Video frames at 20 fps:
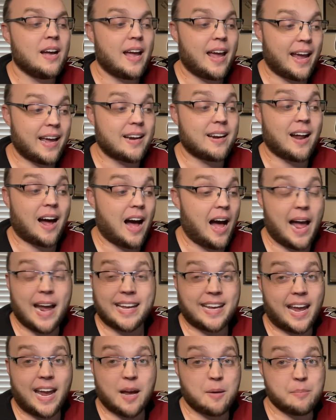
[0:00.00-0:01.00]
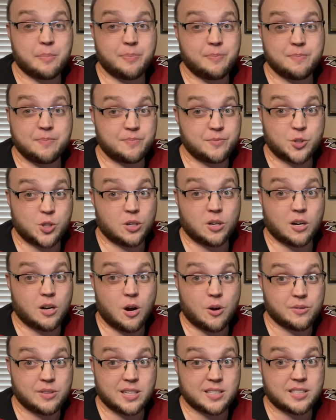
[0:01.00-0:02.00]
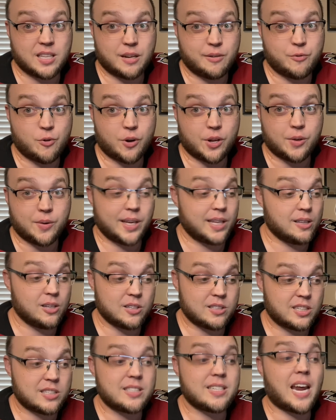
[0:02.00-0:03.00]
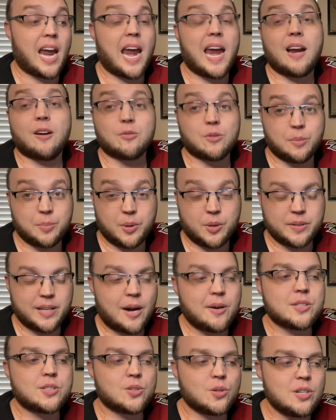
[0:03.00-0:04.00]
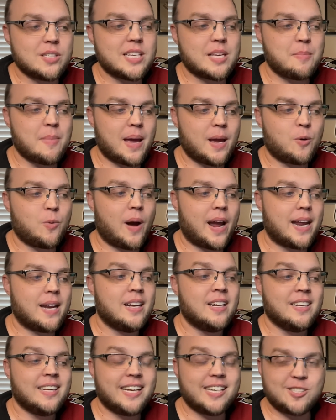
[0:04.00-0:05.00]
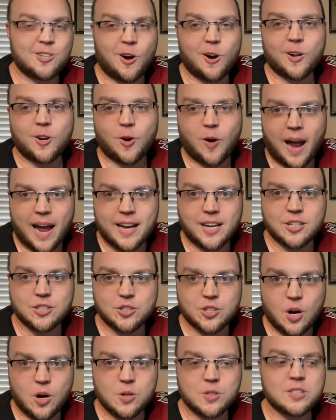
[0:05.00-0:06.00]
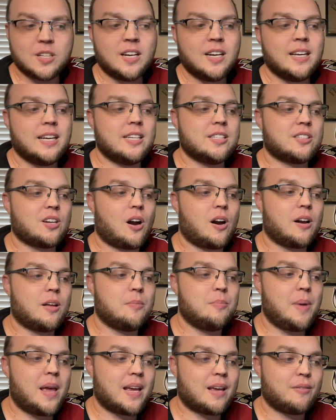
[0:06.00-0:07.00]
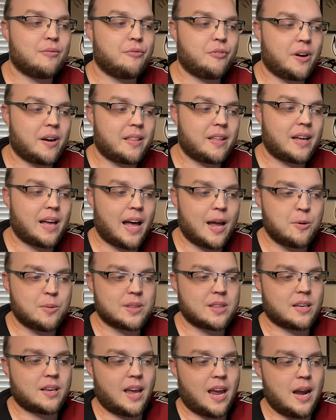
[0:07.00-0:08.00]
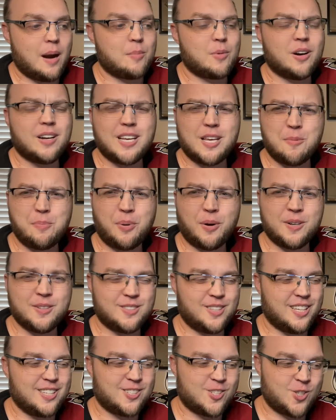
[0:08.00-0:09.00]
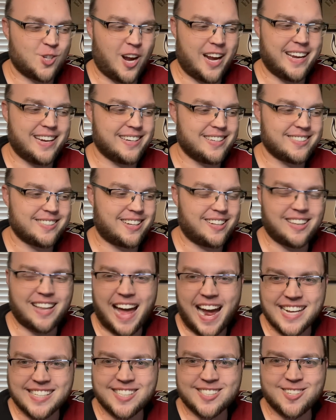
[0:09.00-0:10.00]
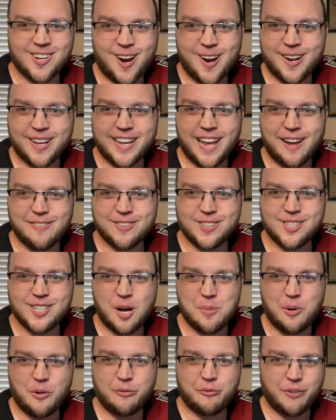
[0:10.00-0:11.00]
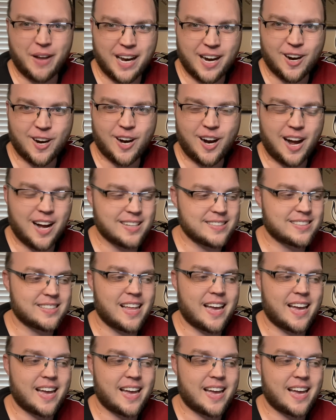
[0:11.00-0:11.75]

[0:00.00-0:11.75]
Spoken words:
And I can't sugarcoat this thing for you. He looked terrible. Now, as soon as he made weight, he started cracking jokes. He started making fun of the guy with the camera. He put these giant glasses on and gave the double finger guns.